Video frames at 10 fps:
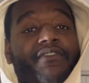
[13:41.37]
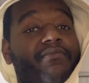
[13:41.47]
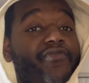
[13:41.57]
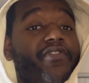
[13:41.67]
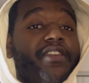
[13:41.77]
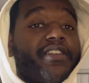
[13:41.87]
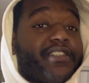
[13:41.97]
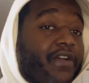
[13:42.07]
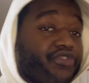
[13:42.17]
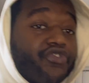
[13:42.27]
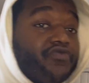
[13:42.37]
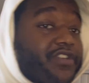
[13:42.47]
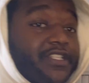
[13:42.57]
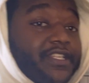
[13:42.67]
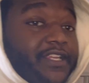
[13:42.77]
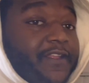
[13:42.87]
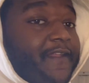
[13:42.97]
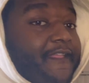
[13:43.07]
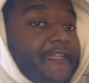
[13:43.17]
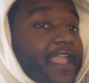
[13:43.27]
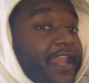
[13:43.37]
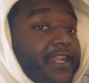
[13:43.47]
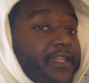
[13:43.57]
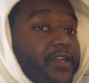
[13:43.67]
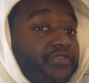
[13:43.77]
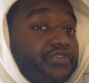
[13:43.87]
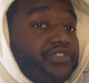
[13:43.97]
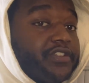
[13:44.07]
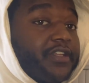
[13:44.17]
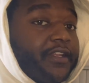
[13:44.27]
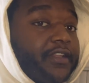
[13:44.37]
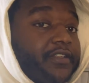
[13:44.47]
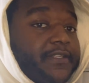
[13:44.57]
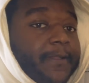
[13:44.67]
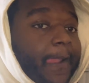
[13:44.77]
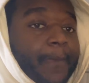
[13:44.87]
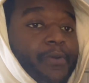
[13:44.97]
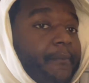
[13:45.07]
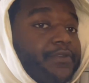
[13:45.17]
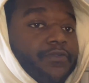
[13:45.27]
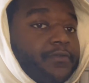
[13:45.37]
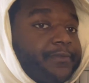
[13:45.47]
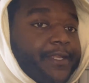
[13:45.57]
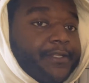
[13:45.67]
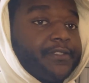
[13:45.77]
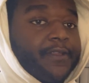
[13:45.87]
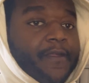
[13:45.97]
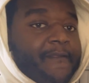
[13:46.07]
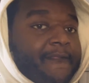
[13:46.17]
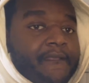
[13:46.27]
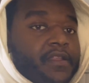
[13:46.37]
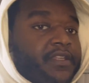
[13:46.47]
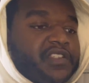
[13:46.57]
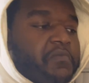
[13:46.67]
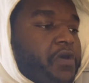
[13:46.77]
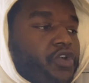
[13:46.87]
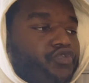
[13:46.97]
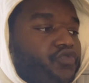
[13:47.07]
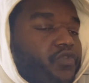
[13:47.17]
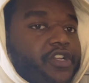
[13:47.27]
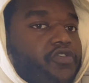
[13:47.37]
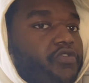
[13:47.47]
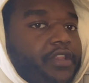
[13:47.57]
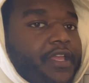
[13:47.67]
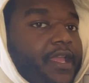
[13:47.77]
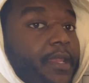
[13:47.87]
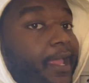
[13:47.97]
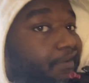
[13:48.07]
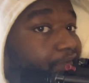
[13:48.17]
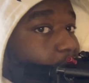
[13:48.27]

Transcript: to be weak because I was shooting this thing and it literally was just like this. I promise you, like this. This the most recoil it had. Like if I